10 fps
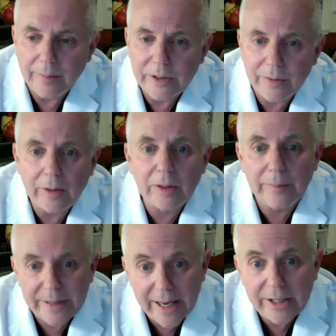So there are
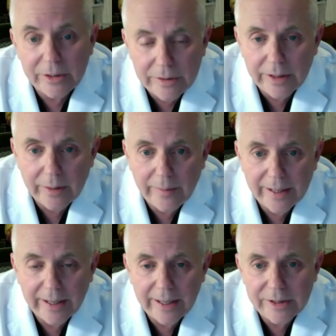limitations to the
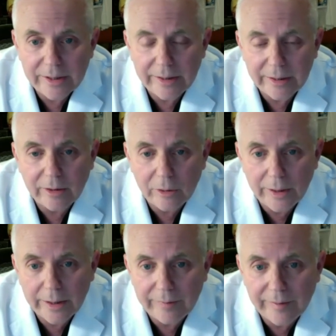medication,
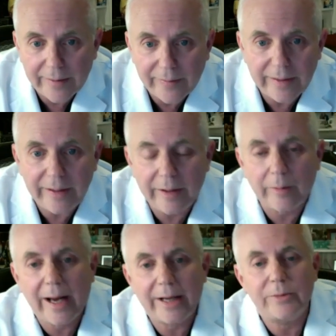including the fact that it
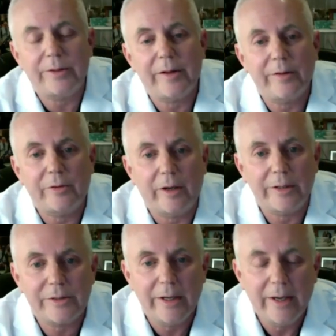interacts with other
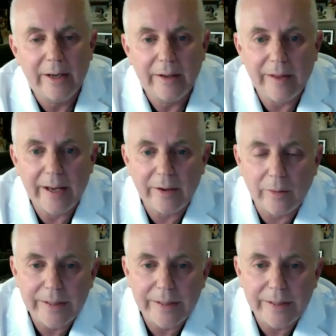drugs that are